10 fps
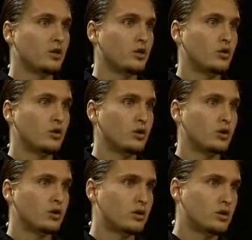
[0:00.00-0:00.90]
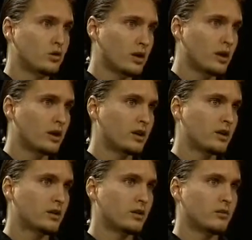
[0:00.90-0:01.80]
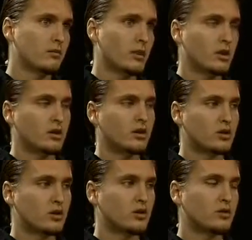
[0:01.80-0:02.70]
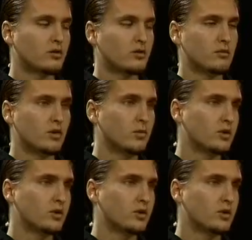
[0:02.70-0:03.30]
to lend money to certain